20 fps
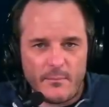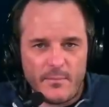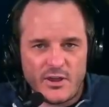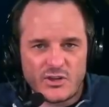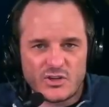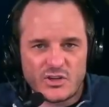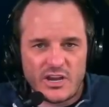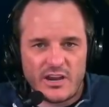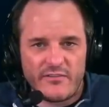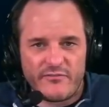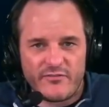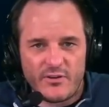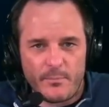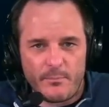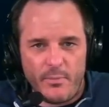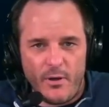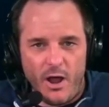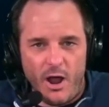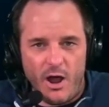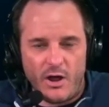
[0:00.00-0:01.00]
Michigan
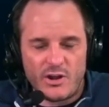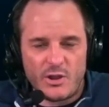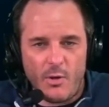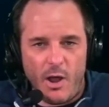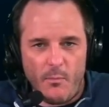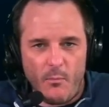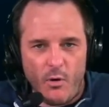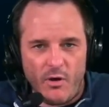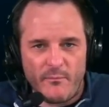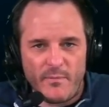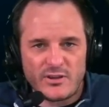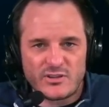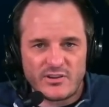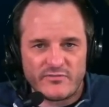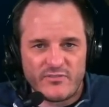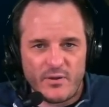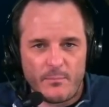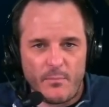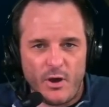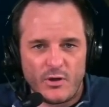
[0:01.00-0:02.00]
football and you want more Michigan
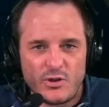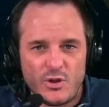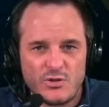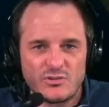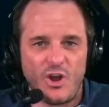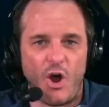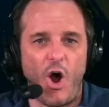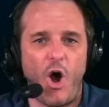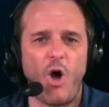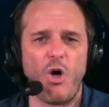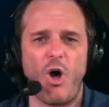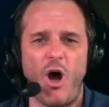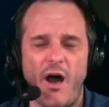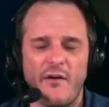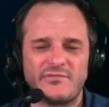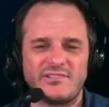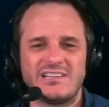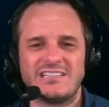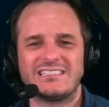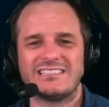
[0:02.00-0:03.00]
football news all
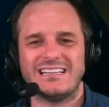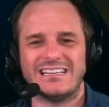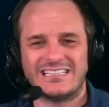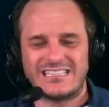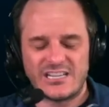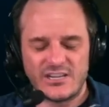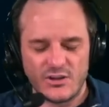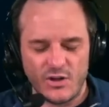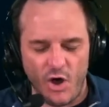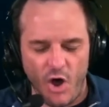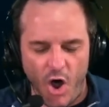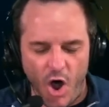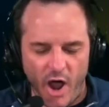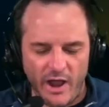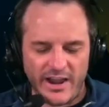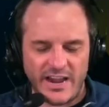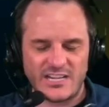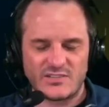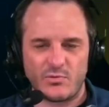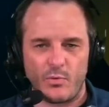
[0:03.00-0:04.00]
offseason until
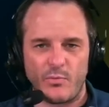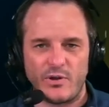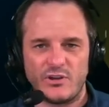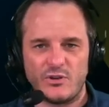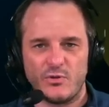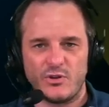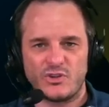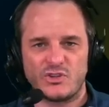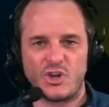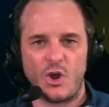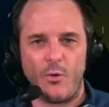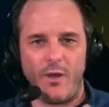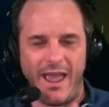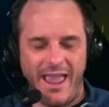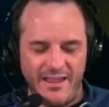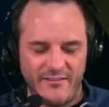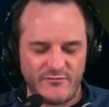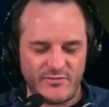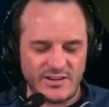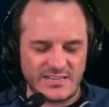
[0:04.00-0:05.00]
August, when we do a show
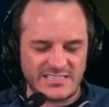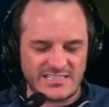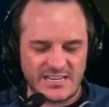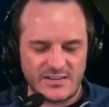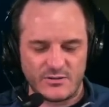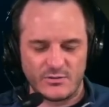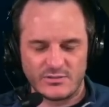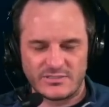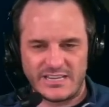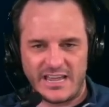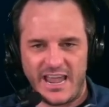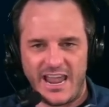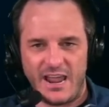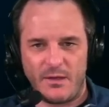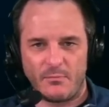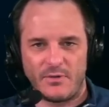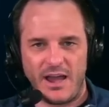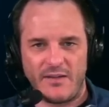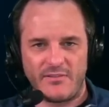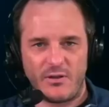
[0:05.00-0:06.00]
every single day
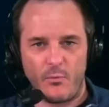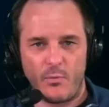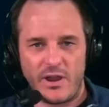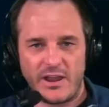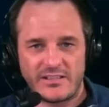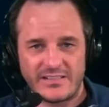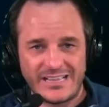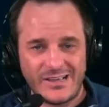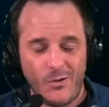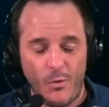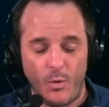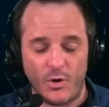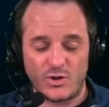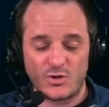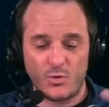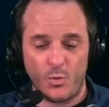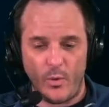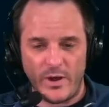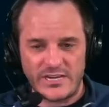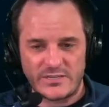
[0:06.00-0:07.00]
and we'll have a weekly or
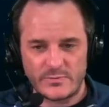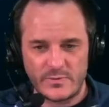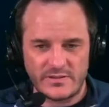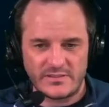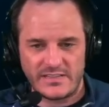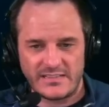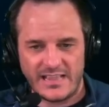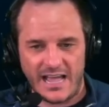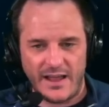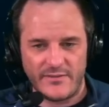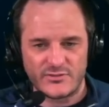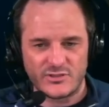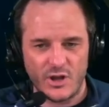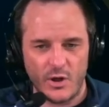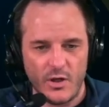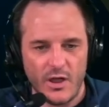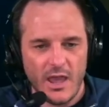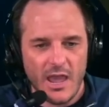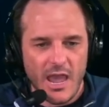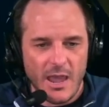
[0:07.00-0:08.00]
twice weekly live
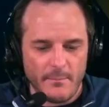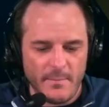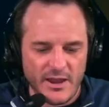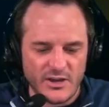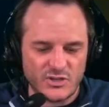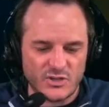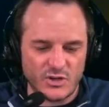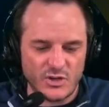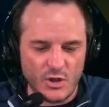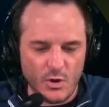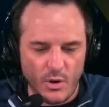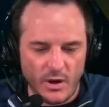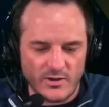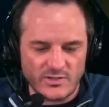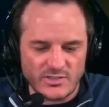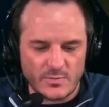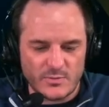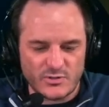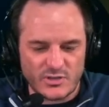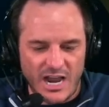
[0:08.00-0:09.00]
show, make sure you are
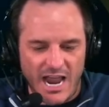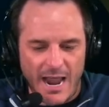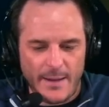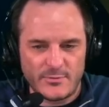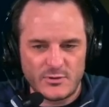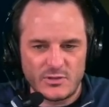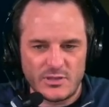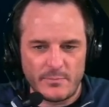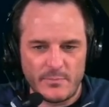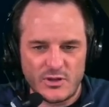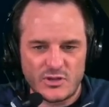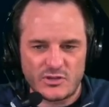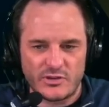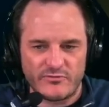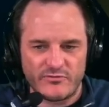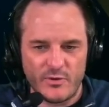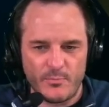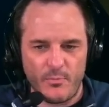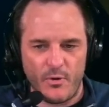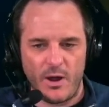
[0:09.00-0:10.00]
subscribed to the Michigan
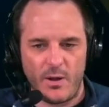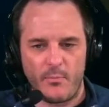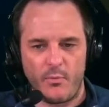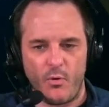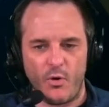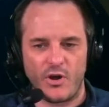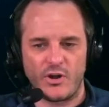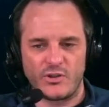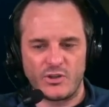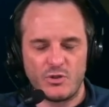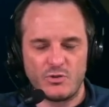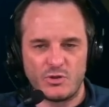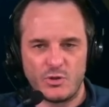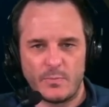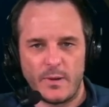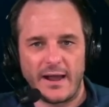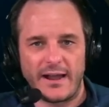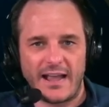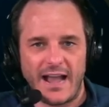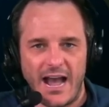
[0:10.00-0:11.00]
Football Report,
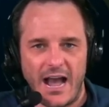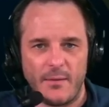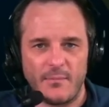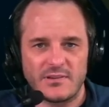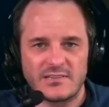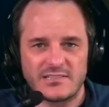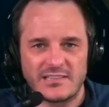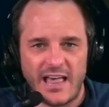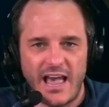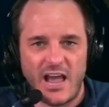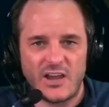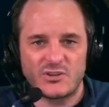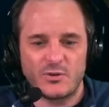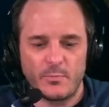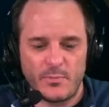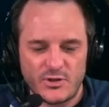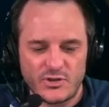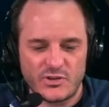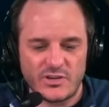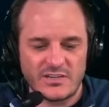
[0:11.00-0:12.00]

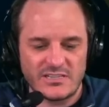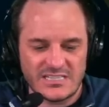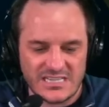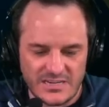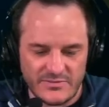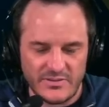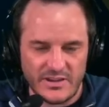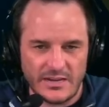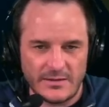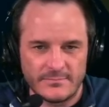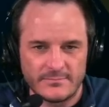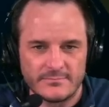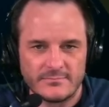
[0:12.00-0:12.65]
youtube.com/MichiganTV.